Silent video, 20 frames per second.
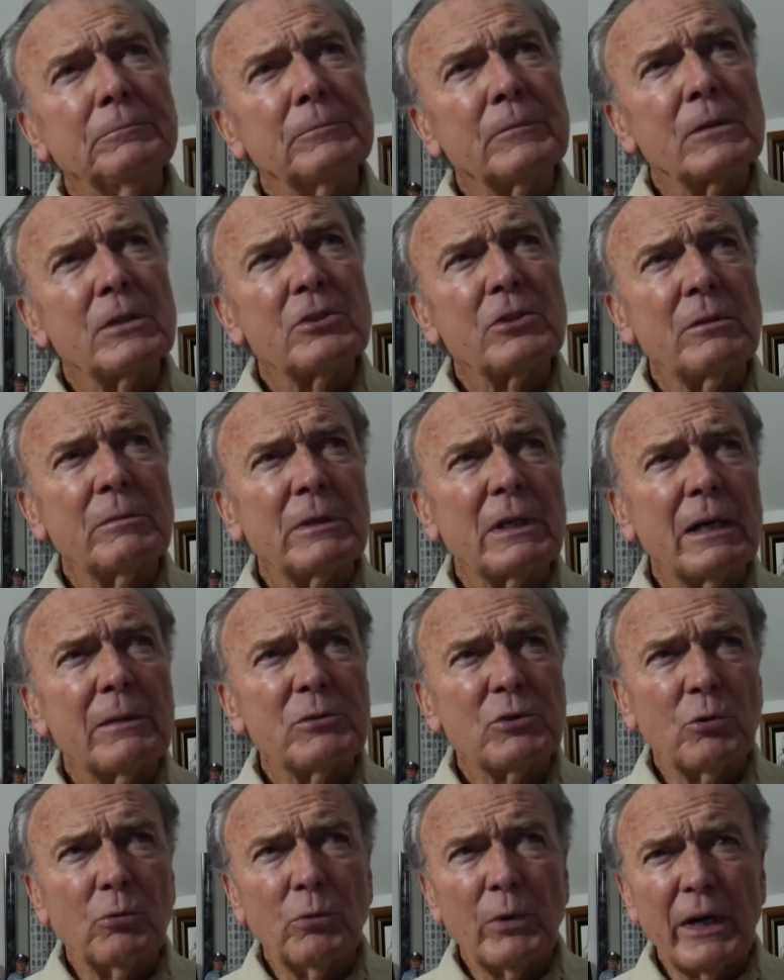Sometimes
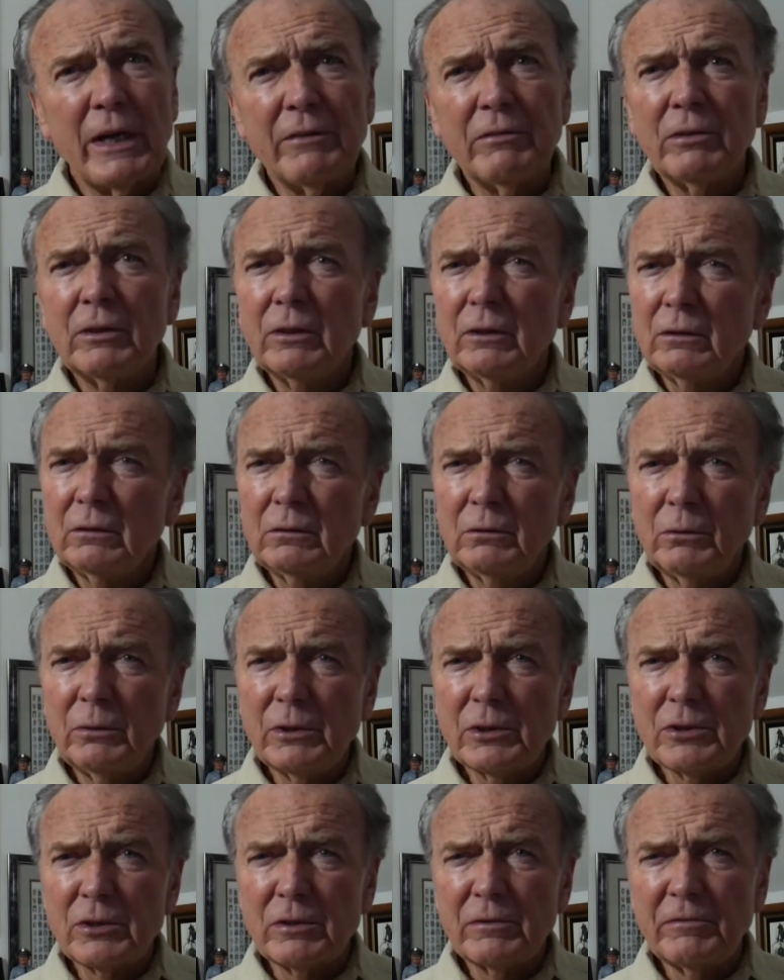a waiver will
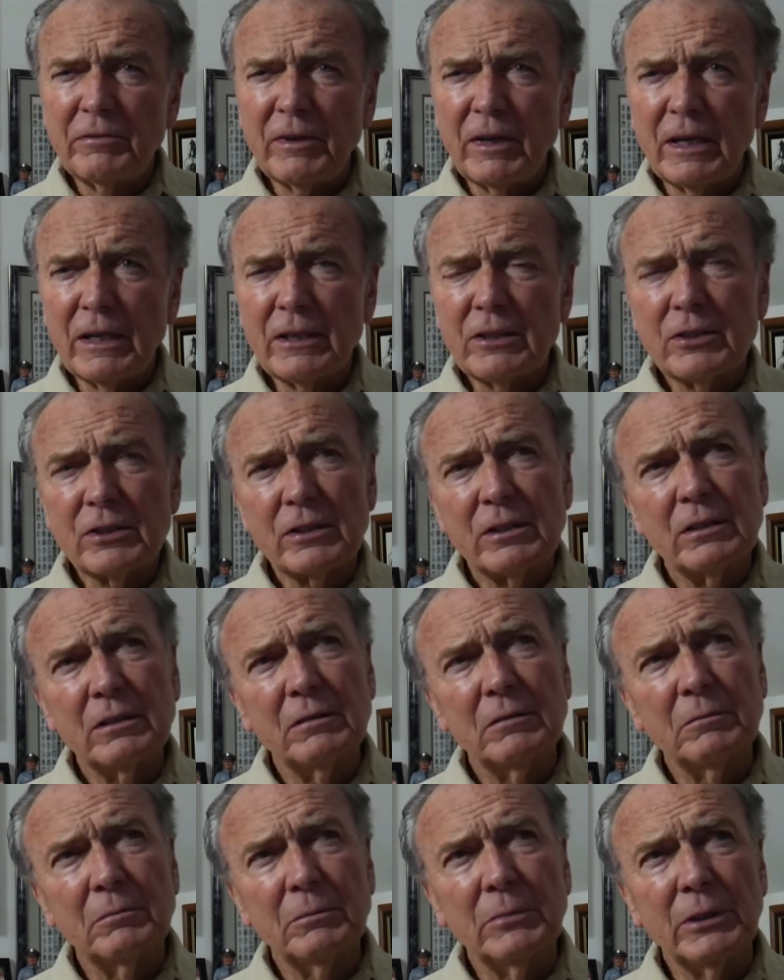suffice,
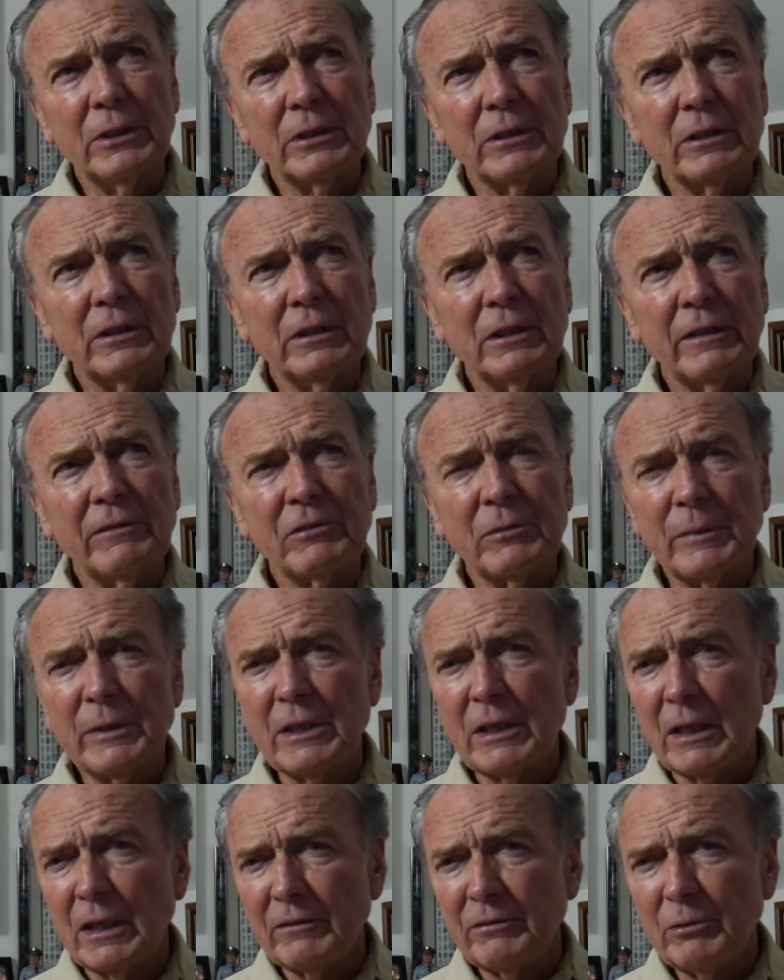but you have to be
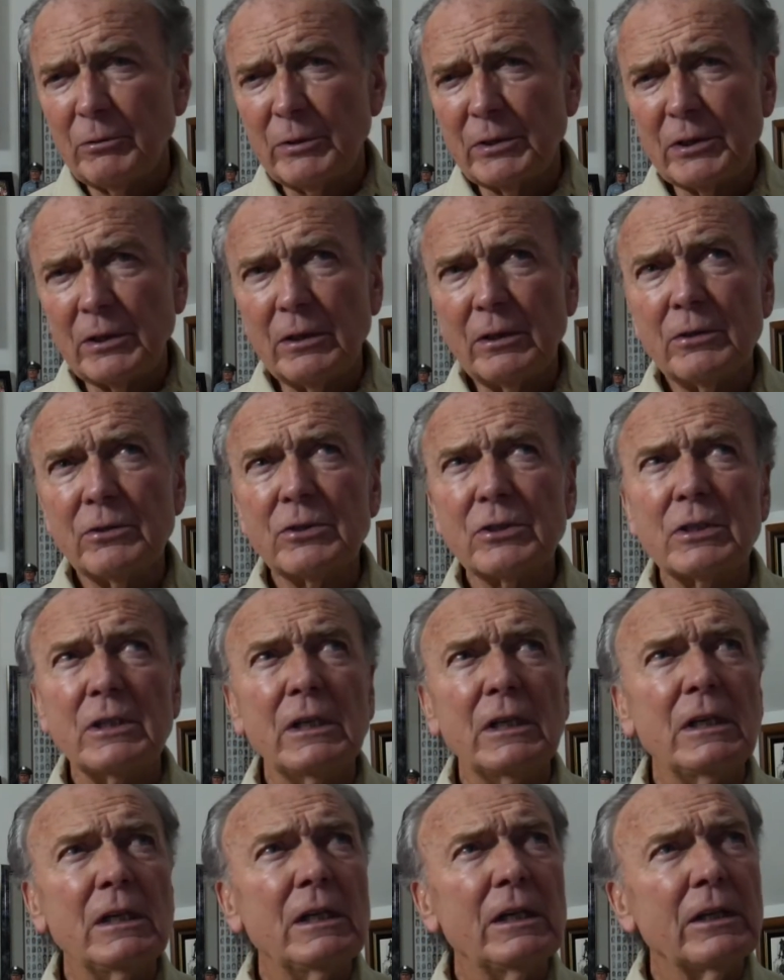careful with those.
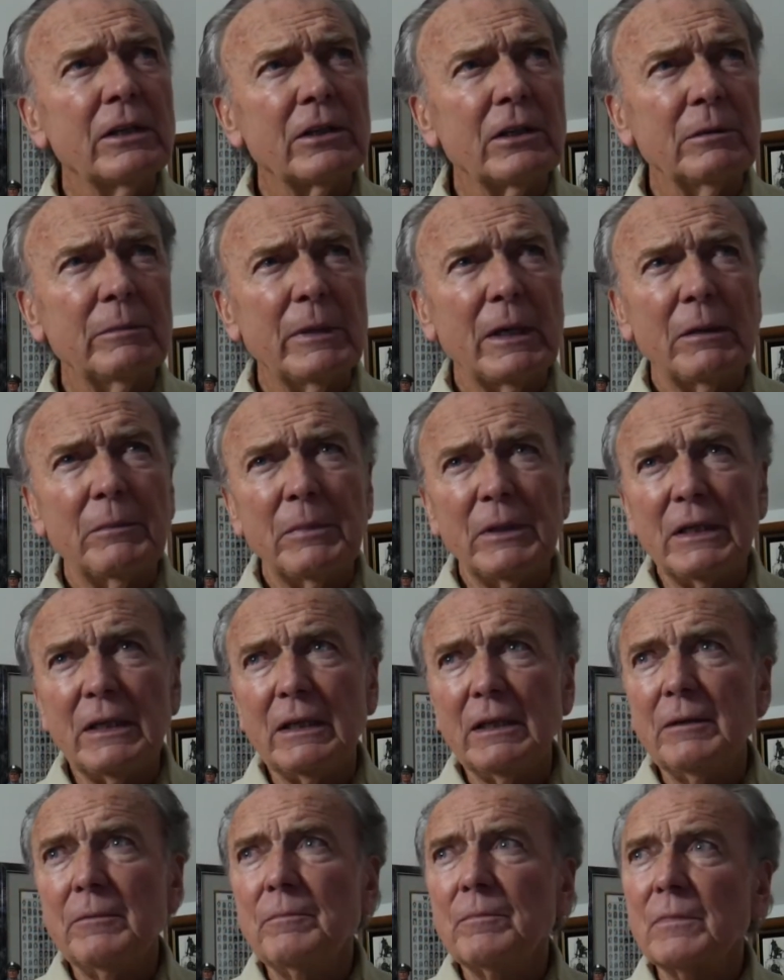There may
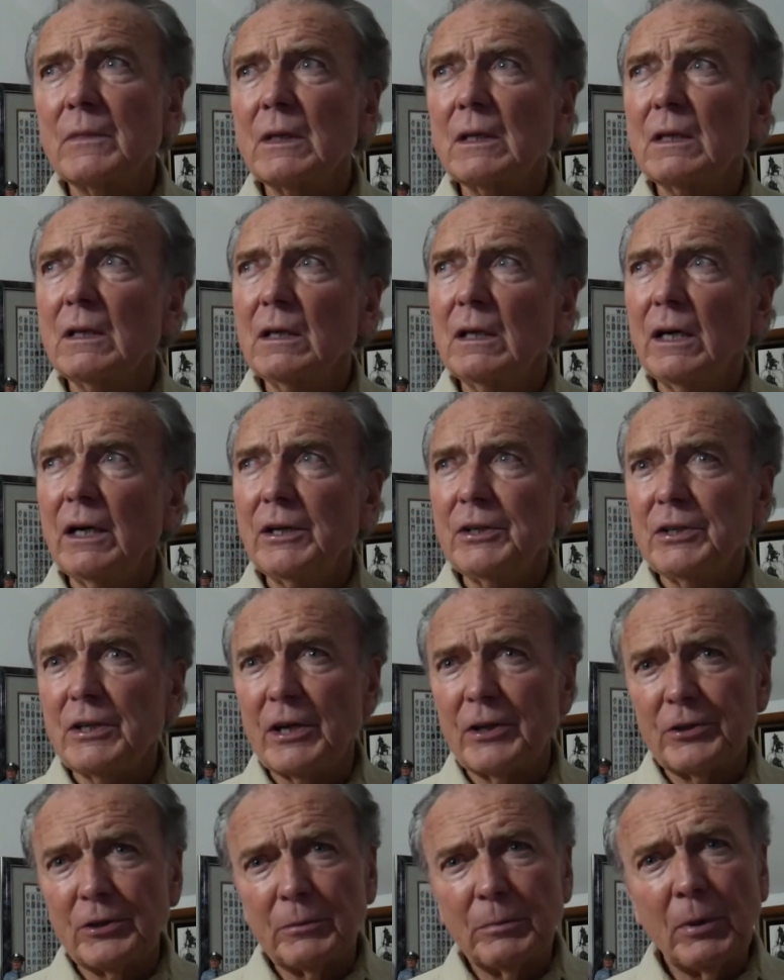be
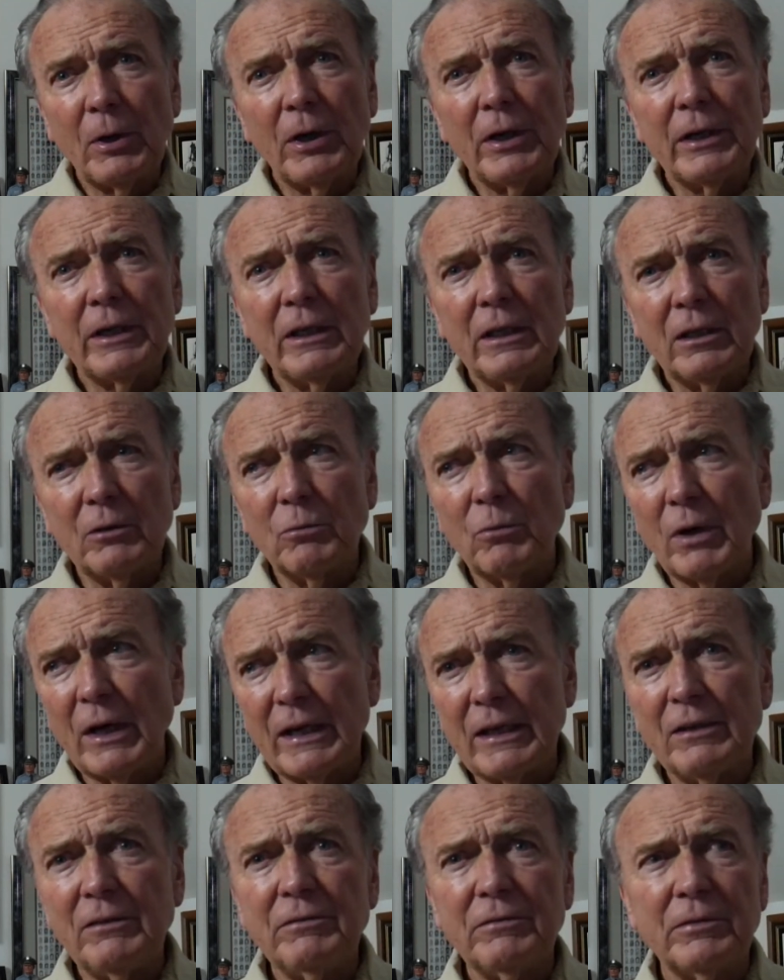another party, a
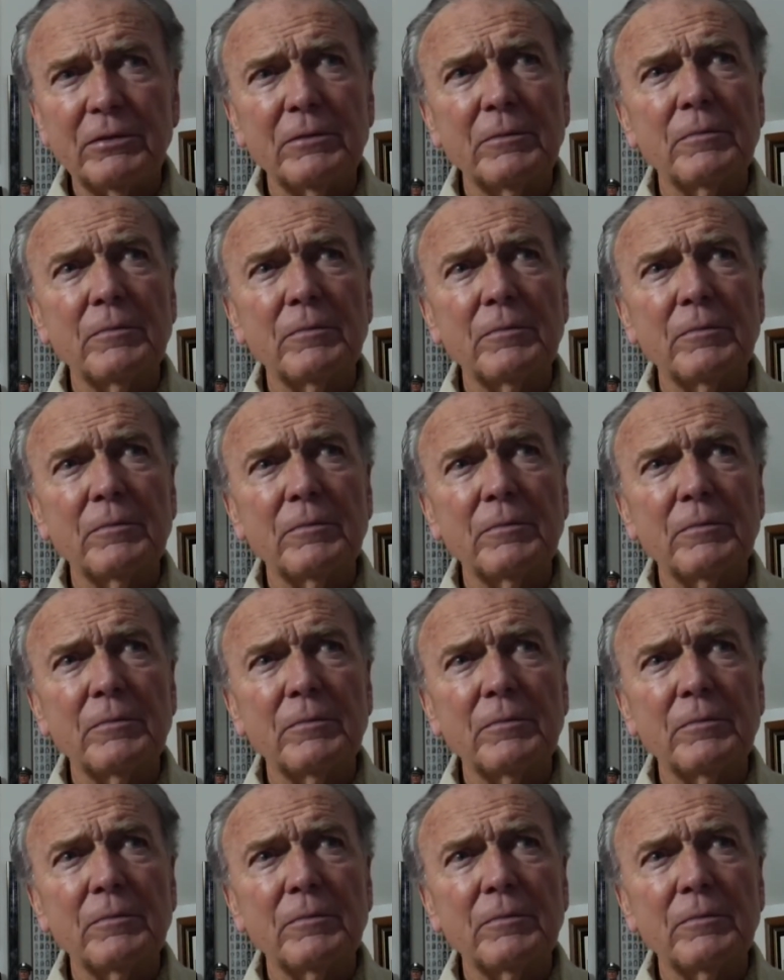wife,